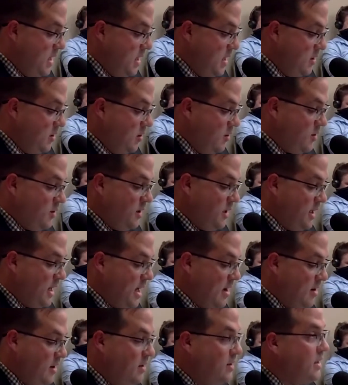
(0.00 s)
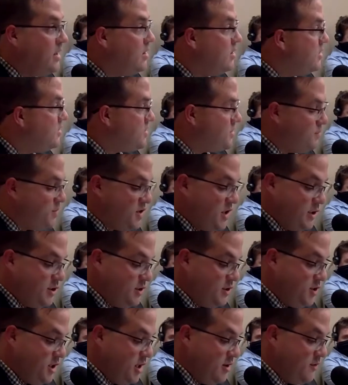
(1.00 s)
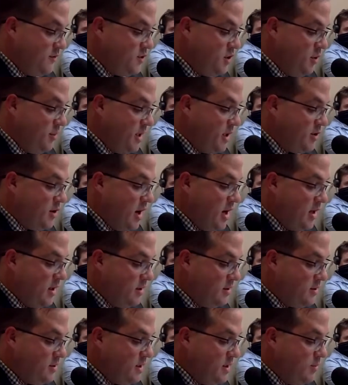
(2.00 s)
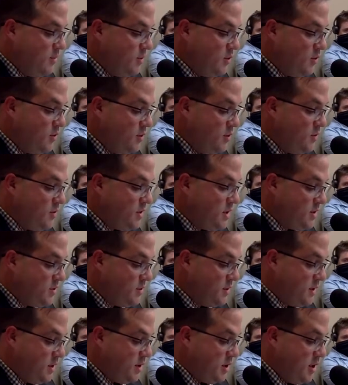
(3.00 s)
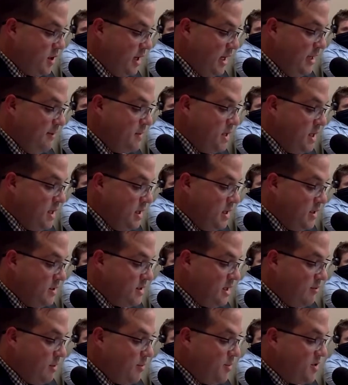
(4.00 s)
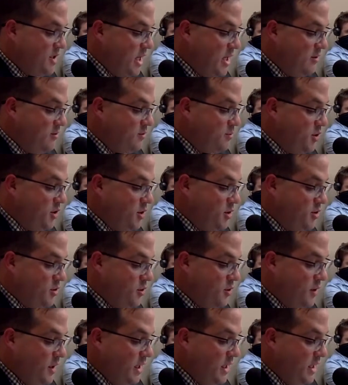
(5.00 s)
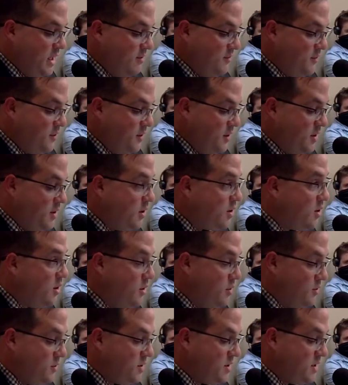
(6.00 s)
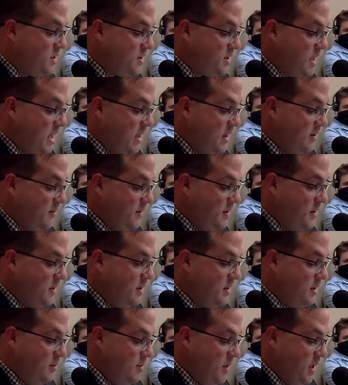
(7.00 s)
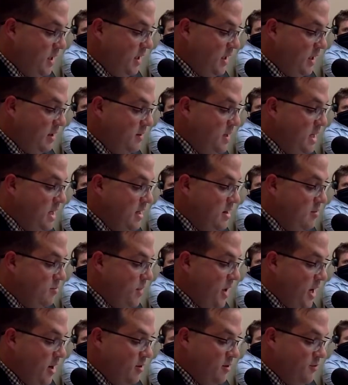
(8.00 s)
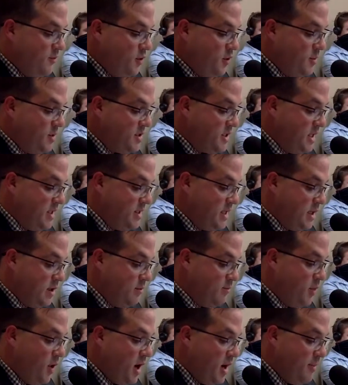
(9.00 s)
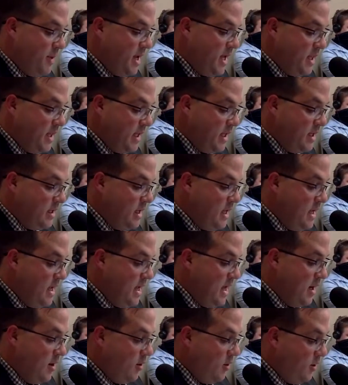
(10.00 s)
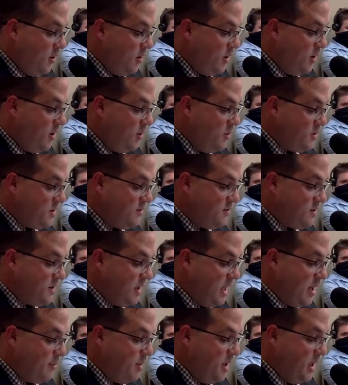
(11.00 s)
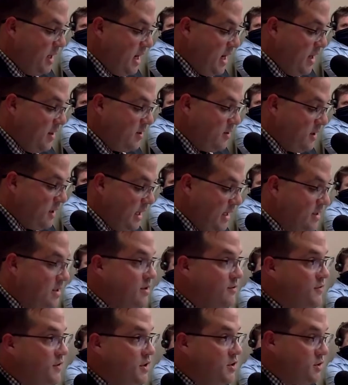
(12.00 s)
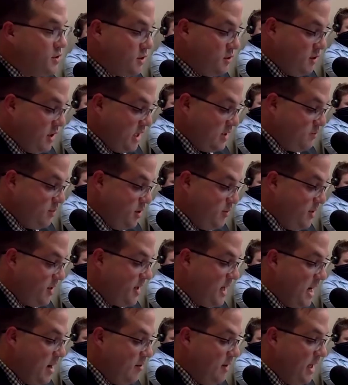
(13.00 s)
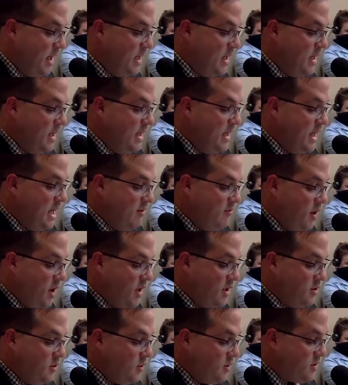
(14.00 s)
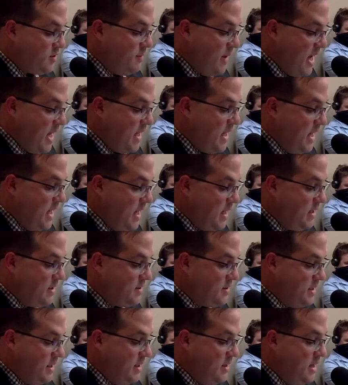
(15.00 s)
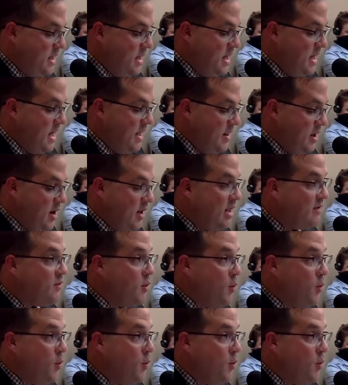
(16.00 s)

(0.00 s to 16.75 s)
Local and county leaders, such as Sheriff Joe McDonald, Tim Cruz, District Attorney, State Representatives Muratori, Gifford, DeCoste, Sullivan, D'Amelia, Mayor and former State Senator Bob Hedlund, and a whole host of selectmen and other elected officials across Plymouth County have all endorsed my candidacy, and they all have a